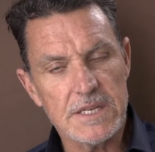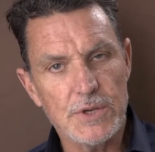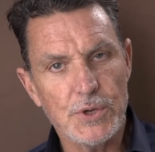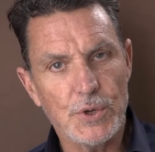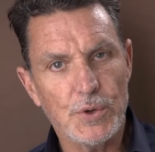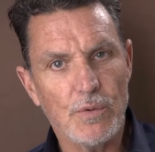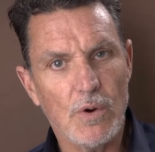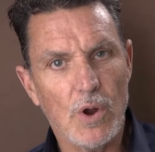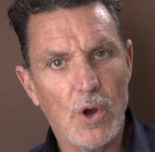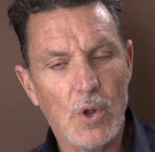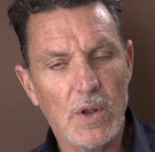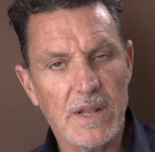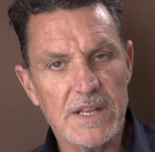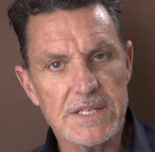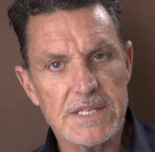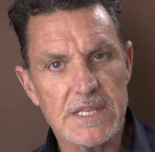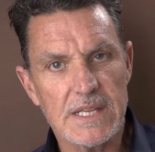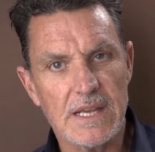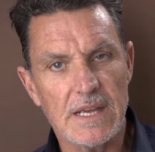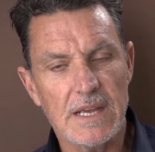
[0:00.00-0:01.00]
in your role
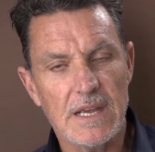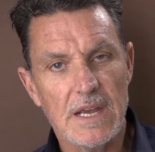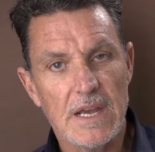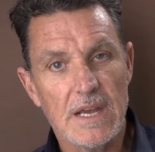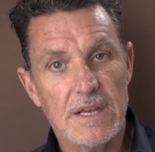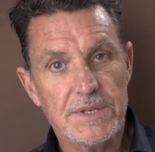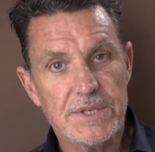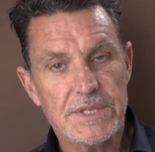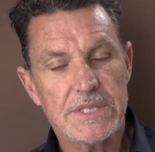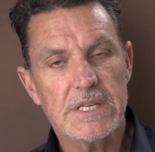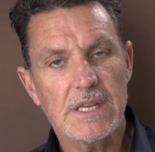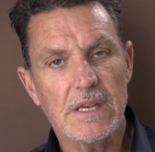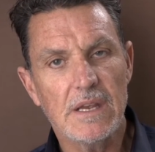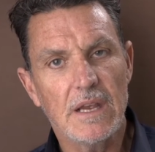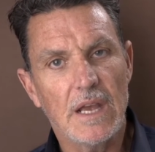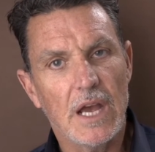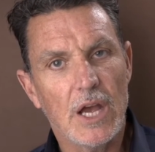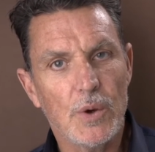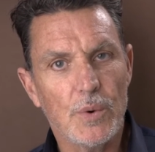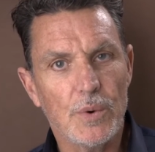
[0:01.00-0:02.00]
as the
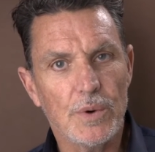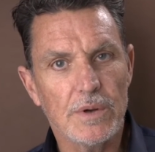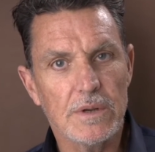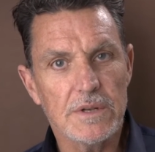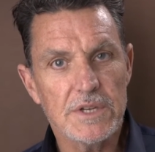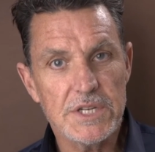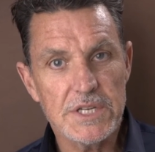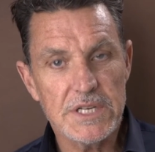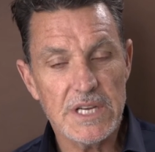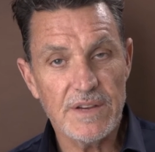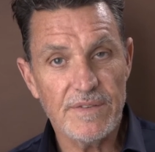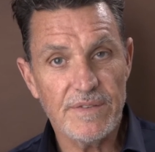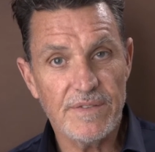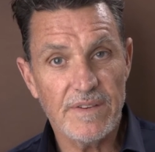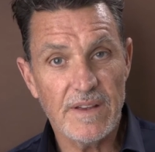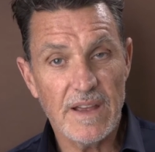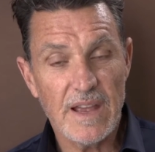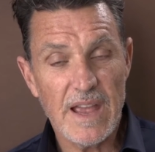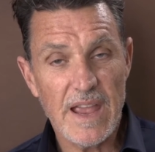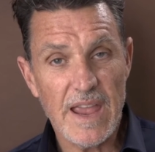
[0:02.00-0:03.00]
CEO or
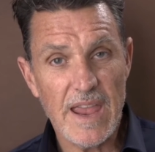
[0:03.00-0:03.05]
Chief